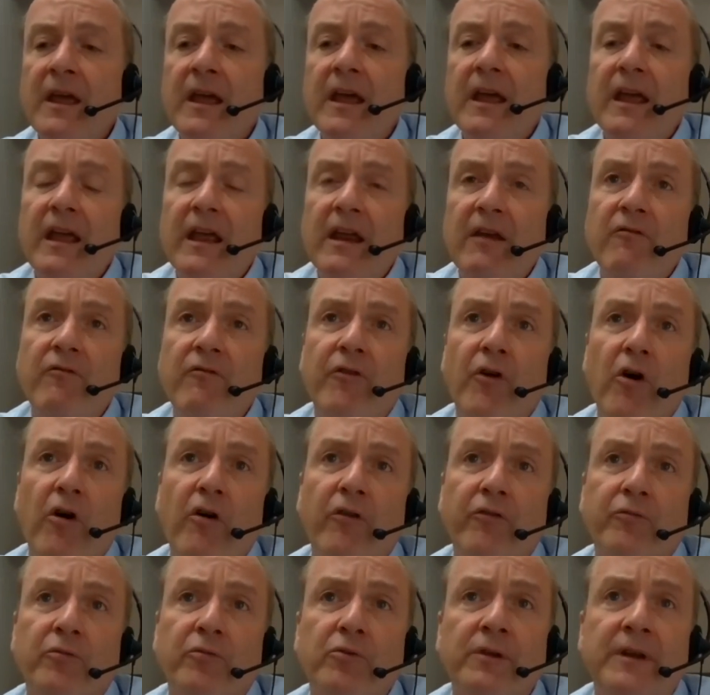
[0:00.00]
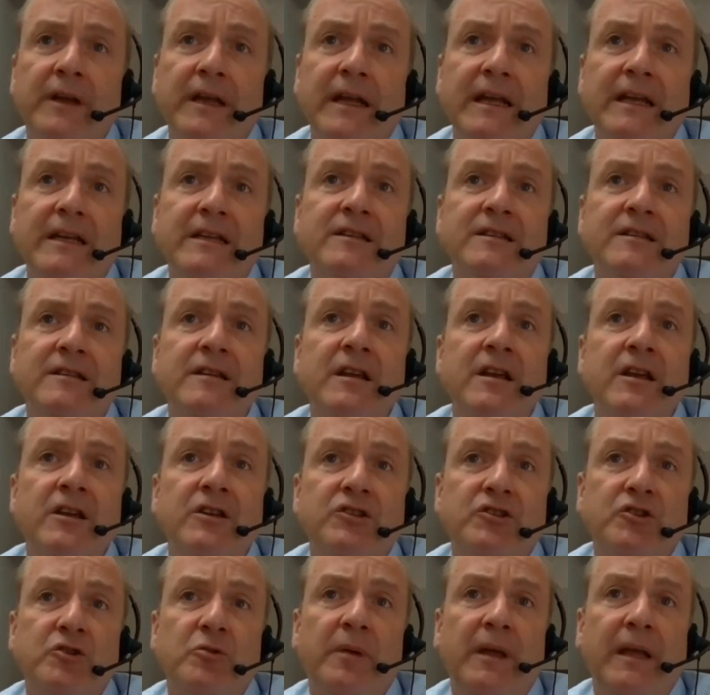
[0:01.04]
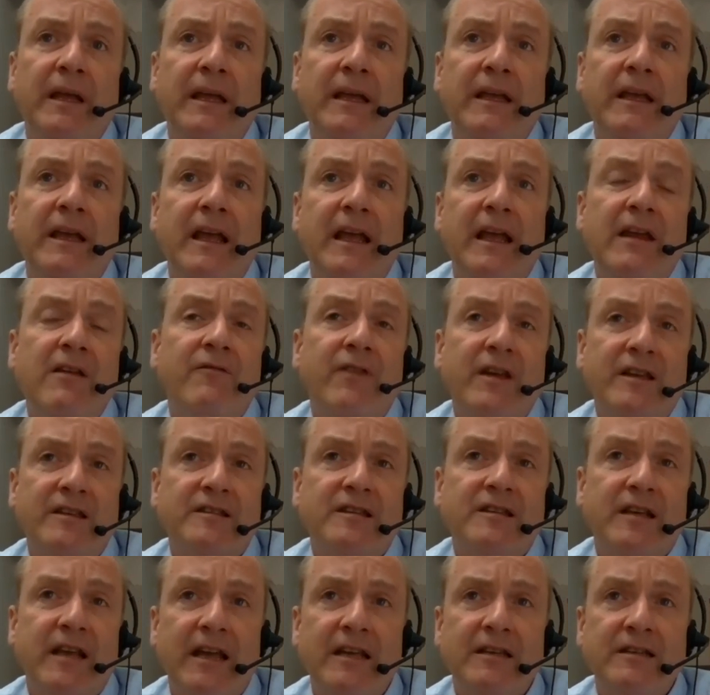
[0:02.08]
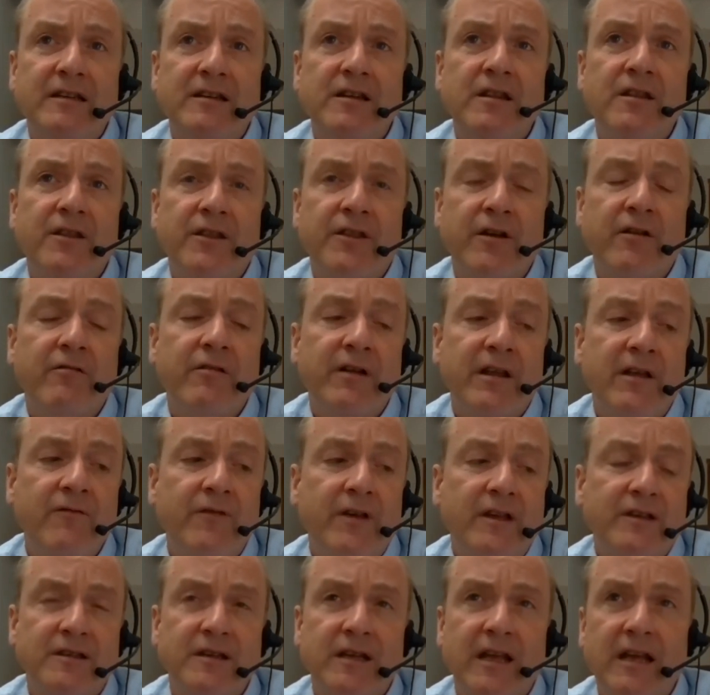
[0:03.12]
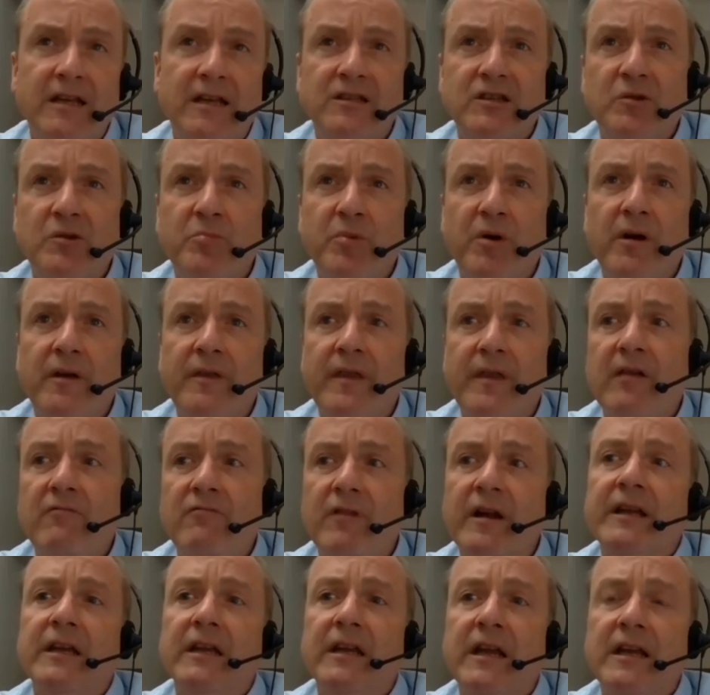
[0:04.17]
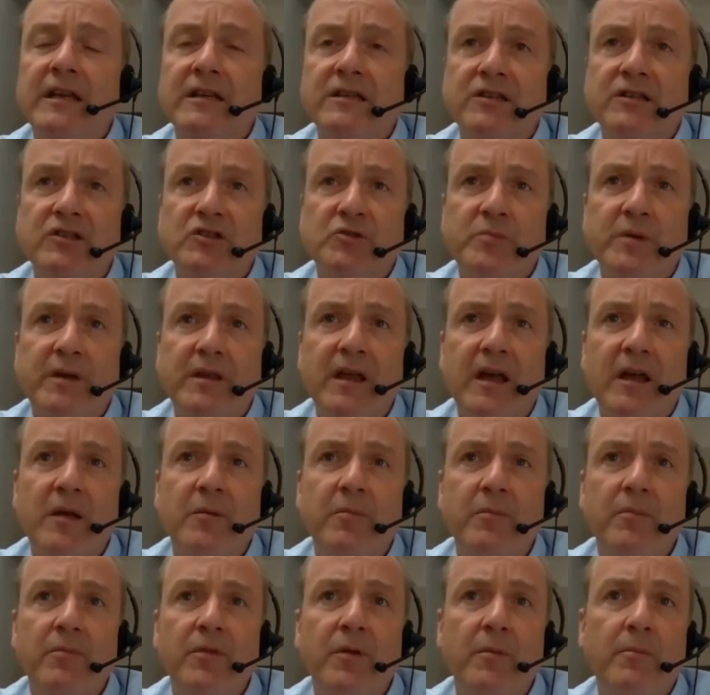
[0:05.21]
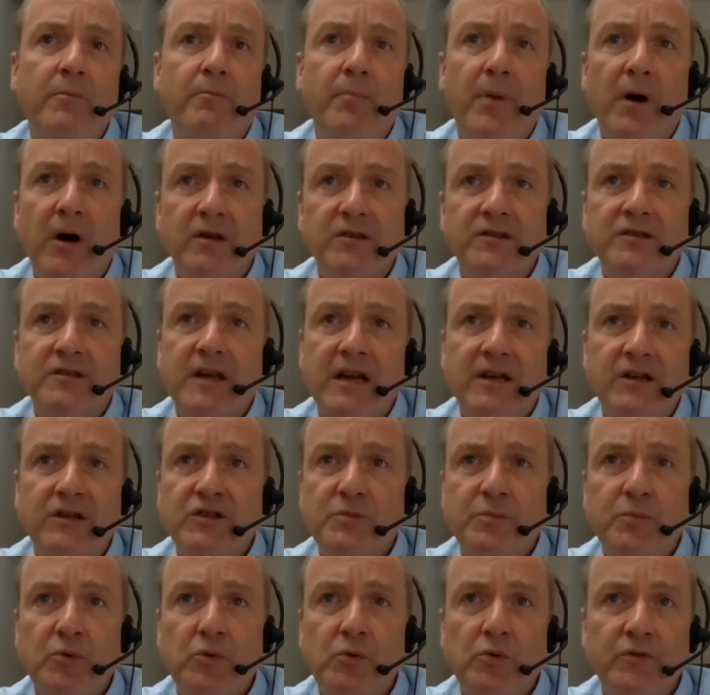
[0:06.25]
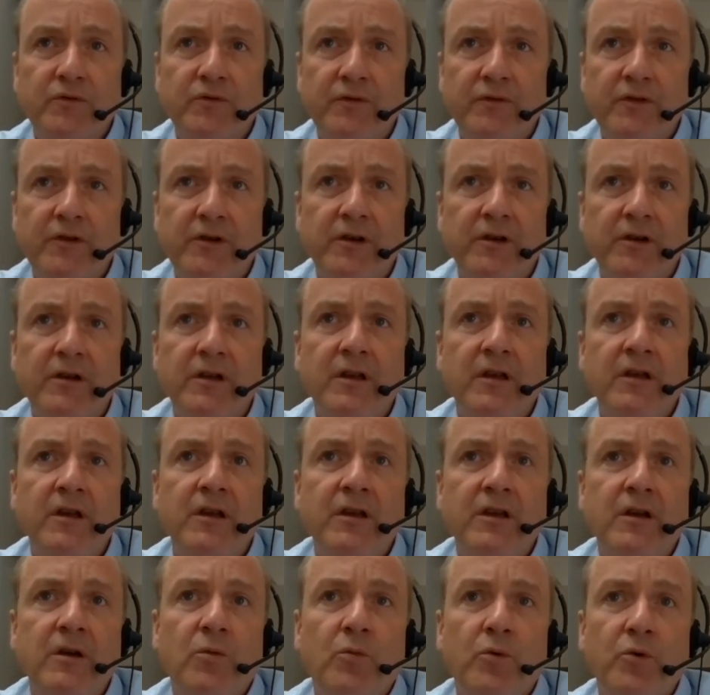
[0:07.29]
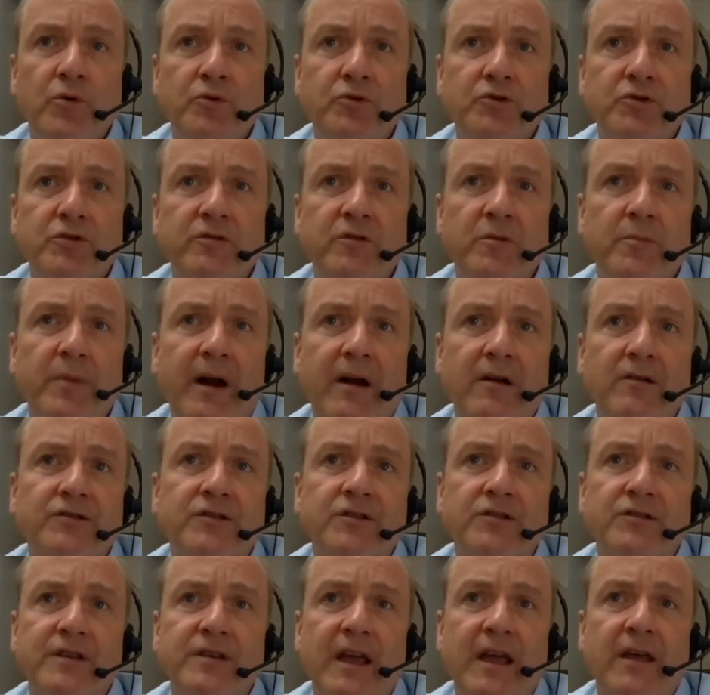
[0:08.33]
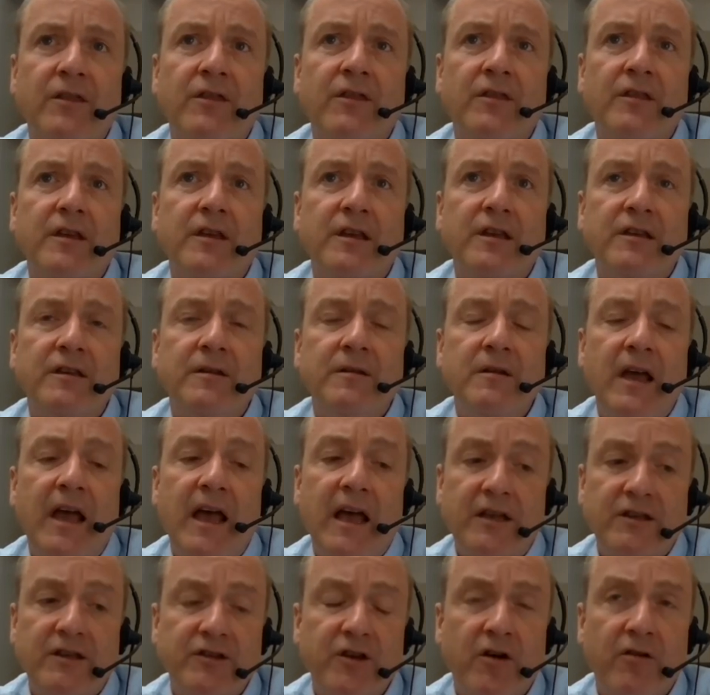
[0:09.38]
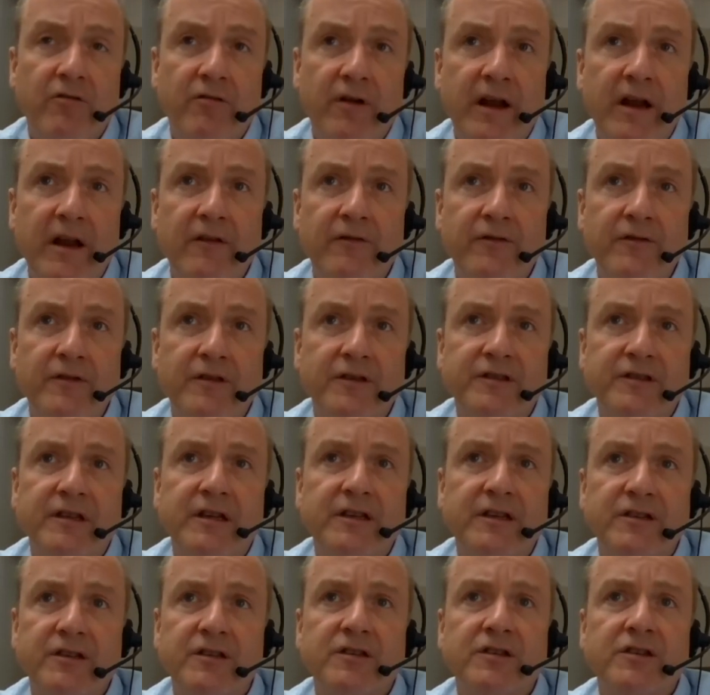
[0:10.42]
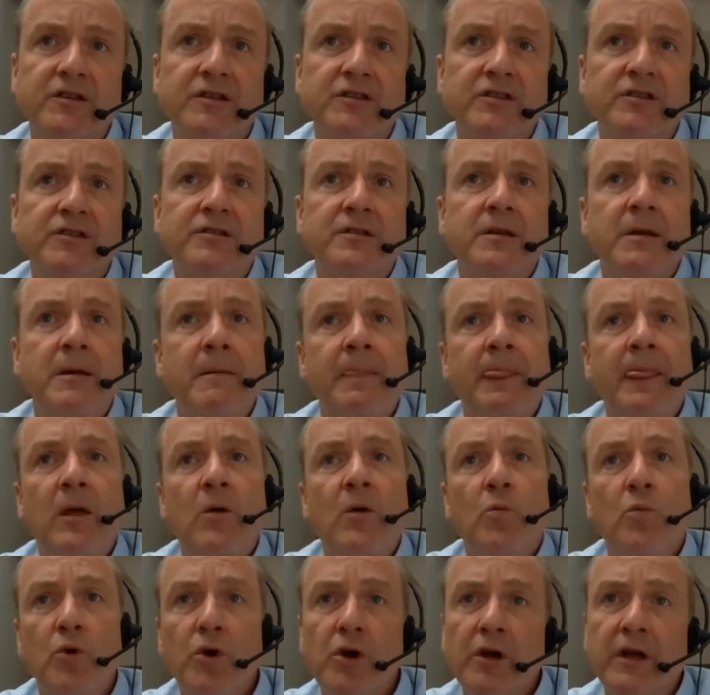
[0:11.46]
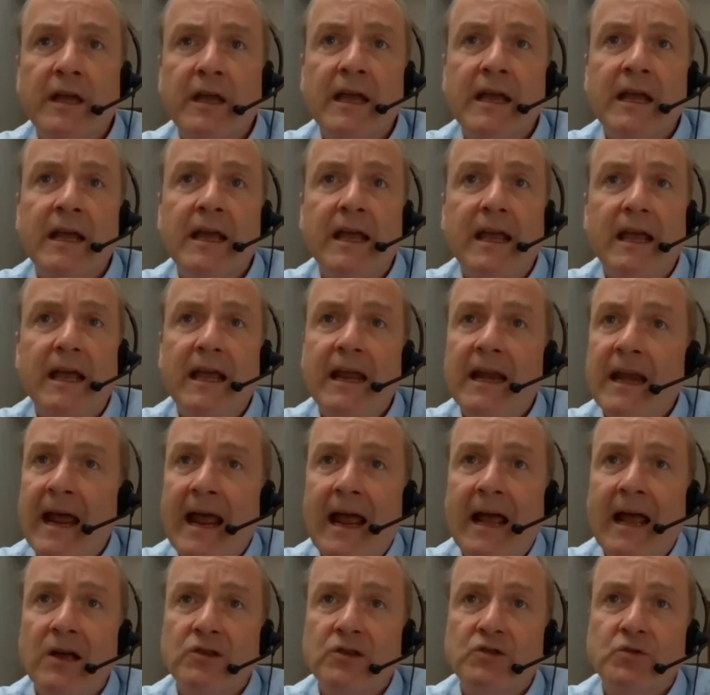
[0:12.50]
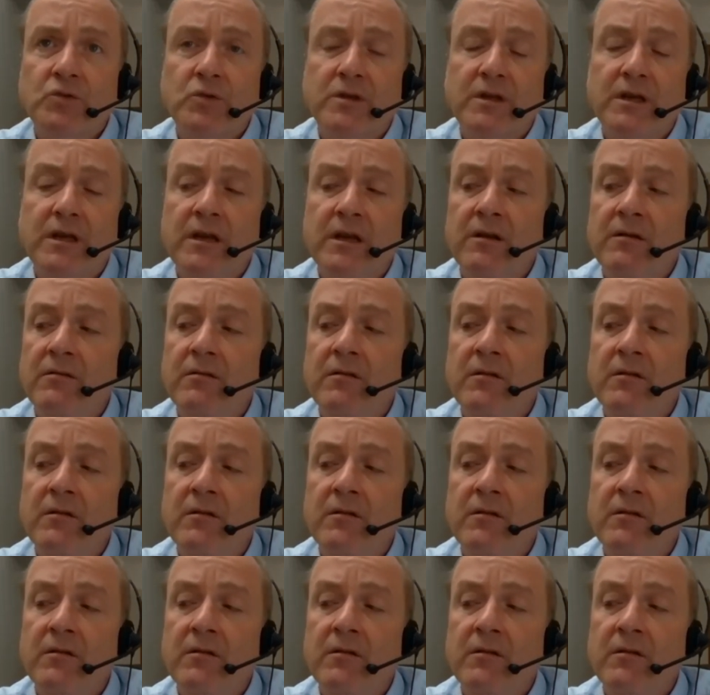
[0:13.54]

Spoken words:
involved will need to be investigated and thoroughly investigated by their regulators, be they the Bar Standards Board for one or two of the barristers and the SRA for the solicitors, working in-house within